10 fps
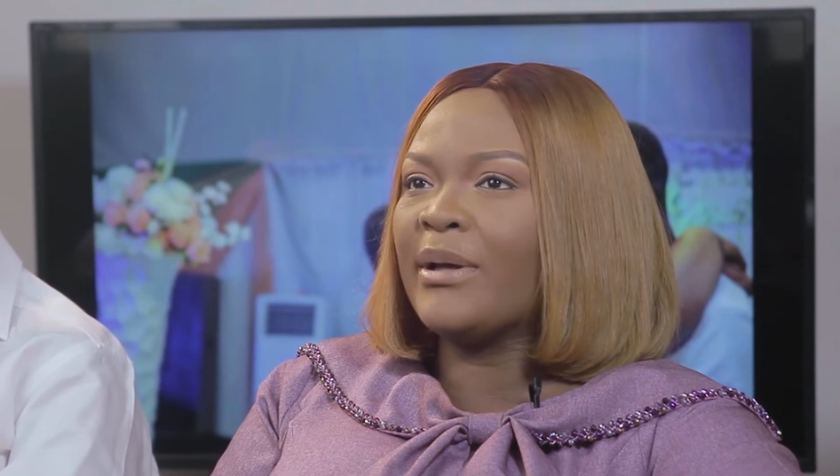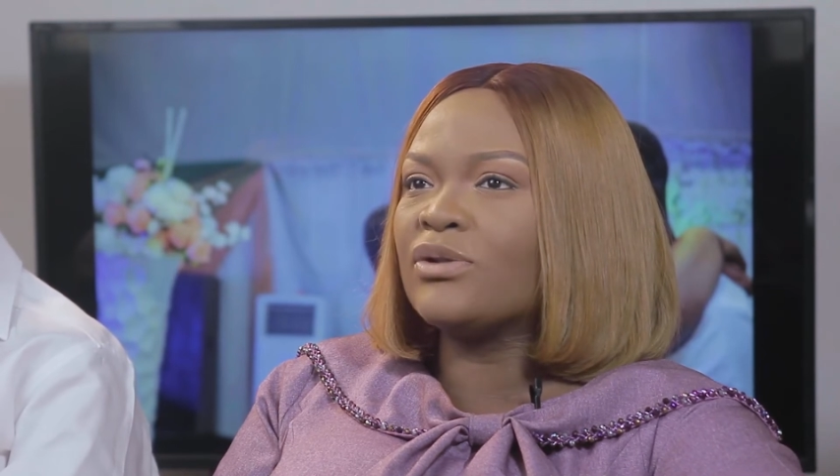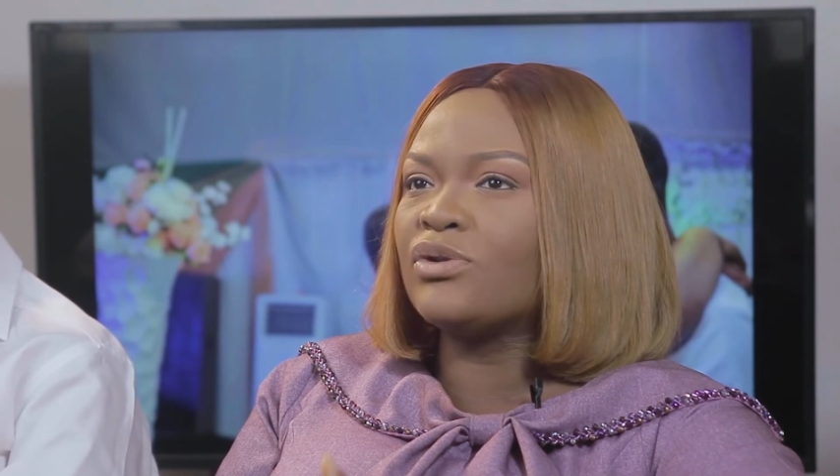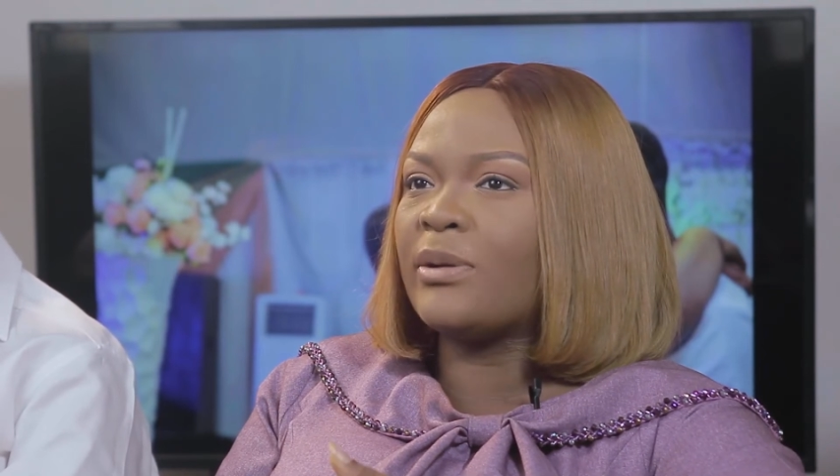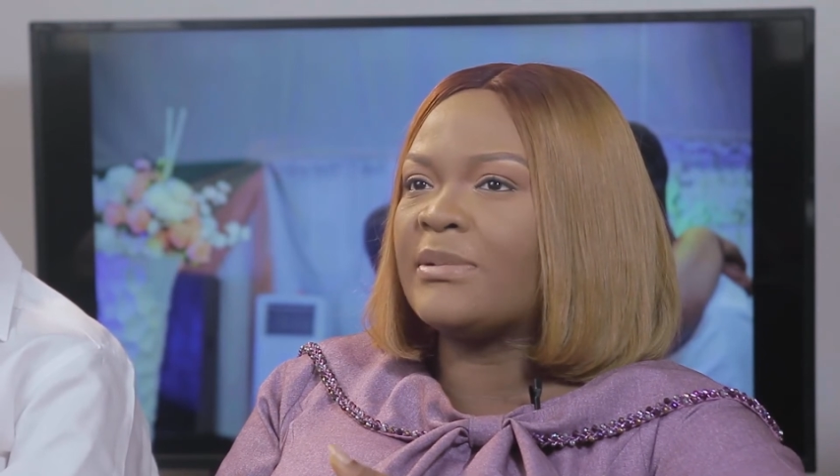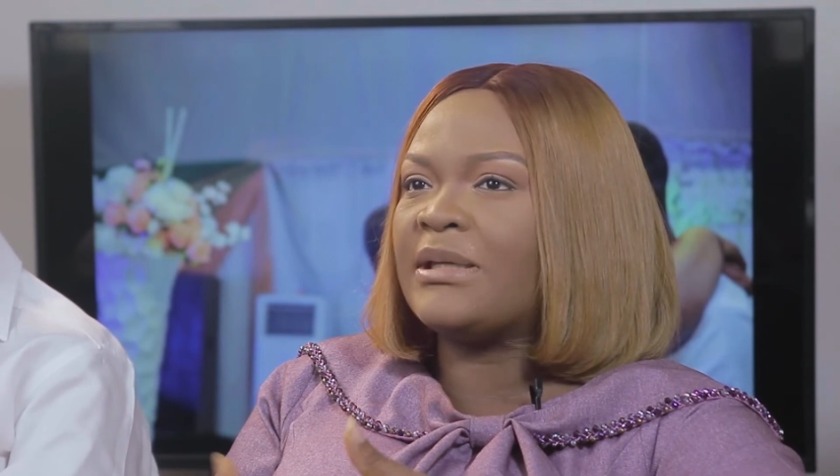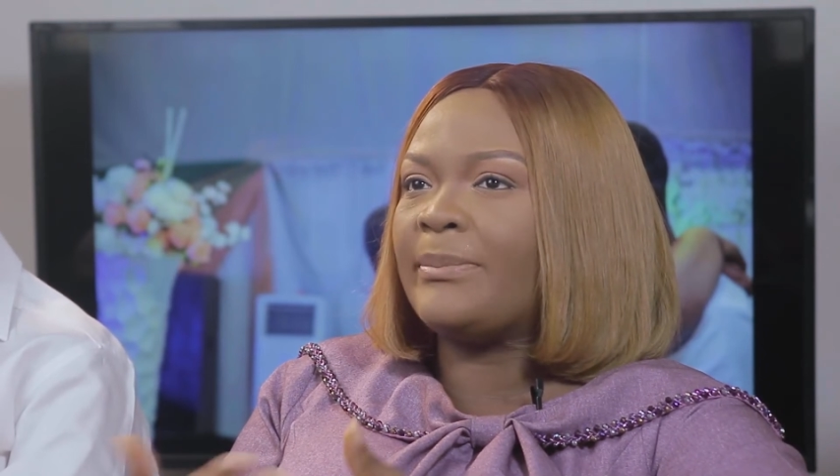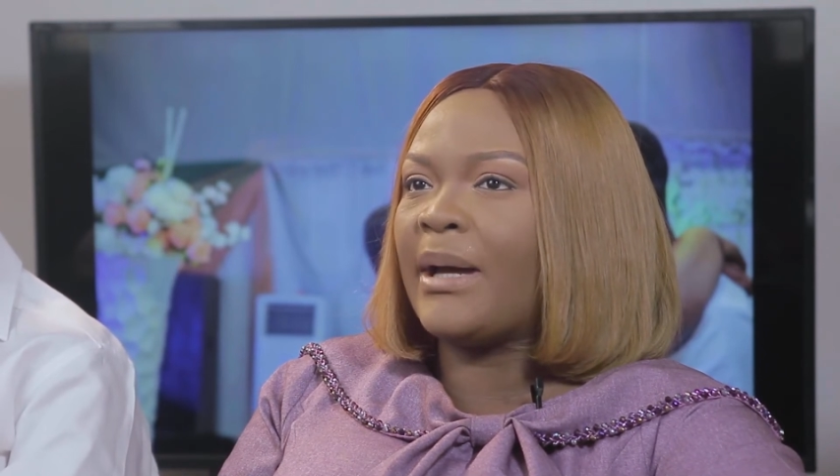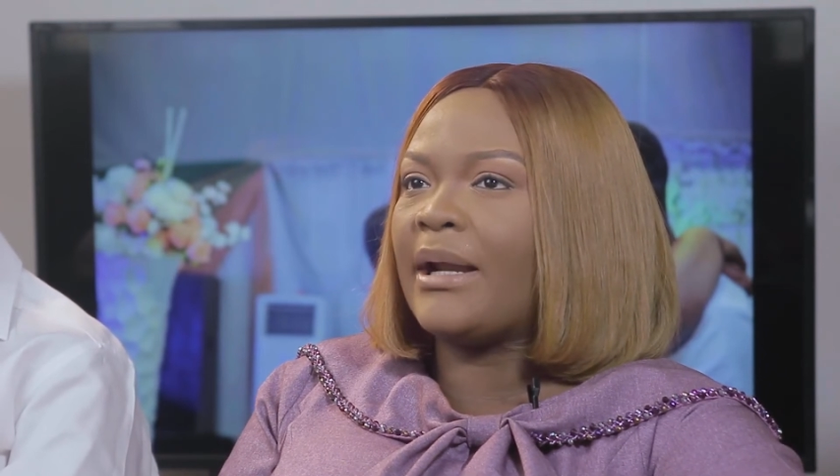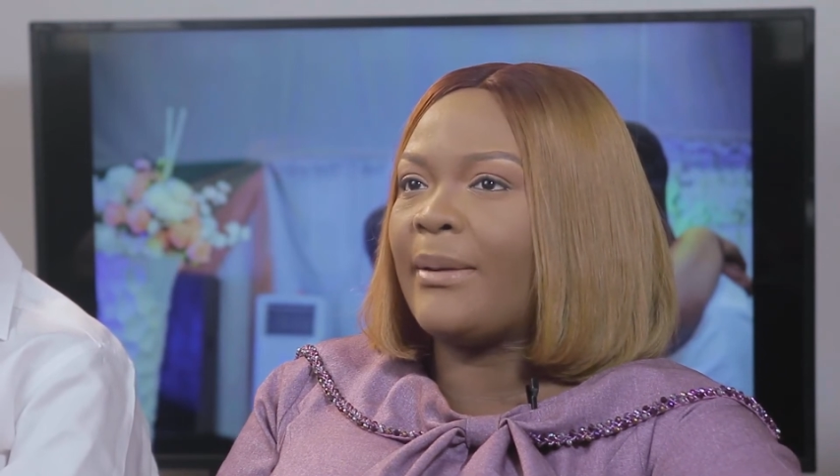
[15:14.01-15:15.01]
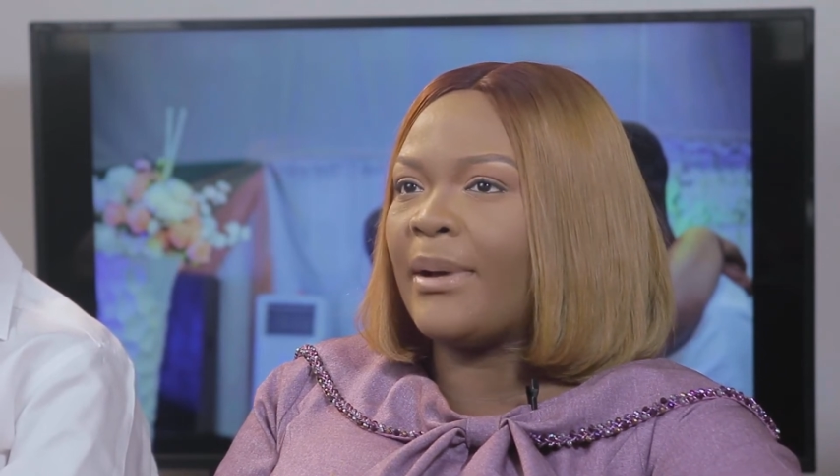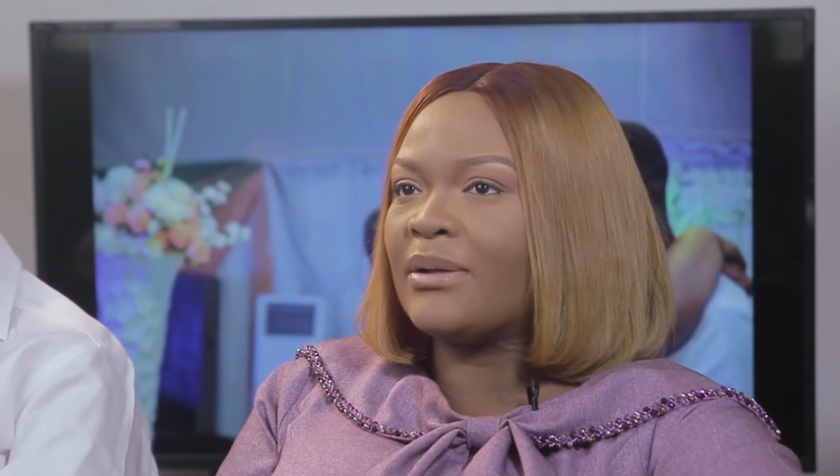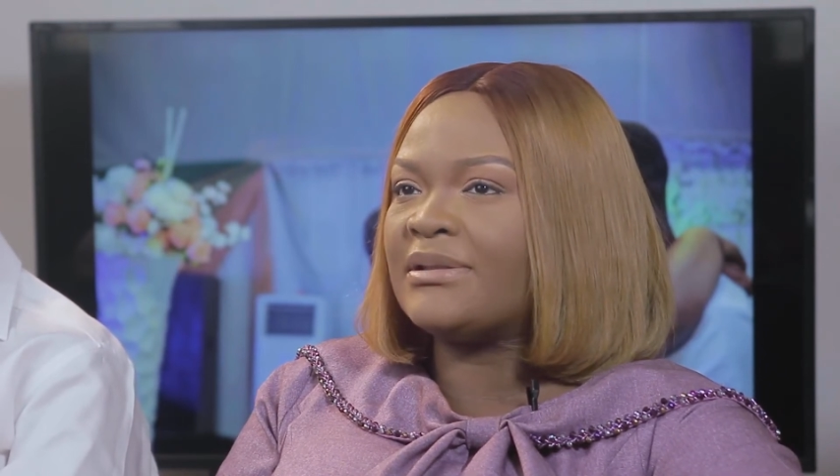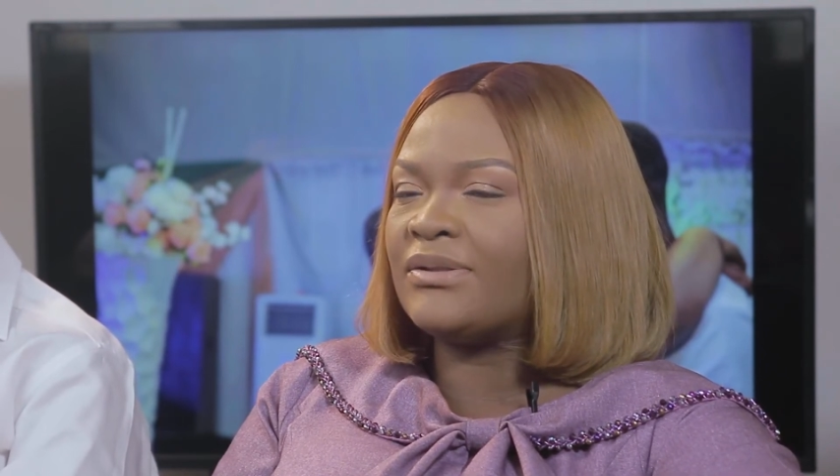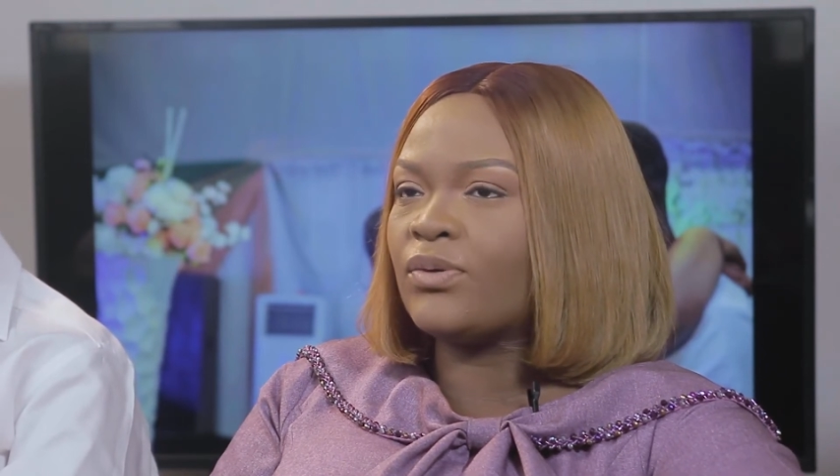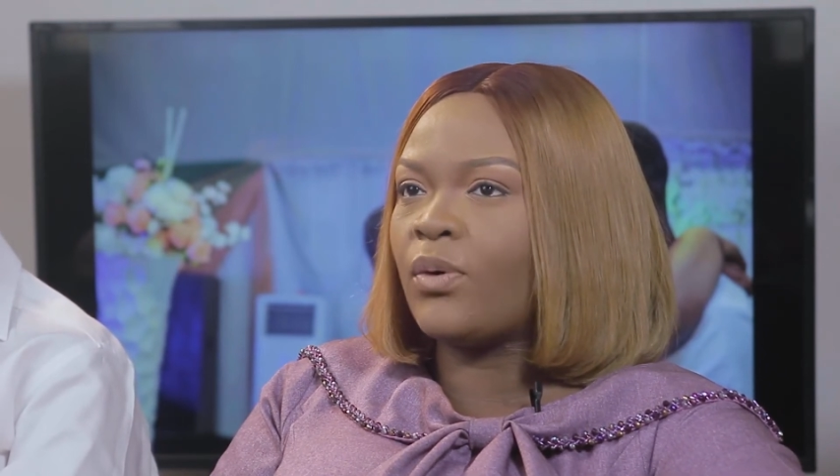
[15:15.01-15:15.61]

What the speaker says: going to do something bad about it?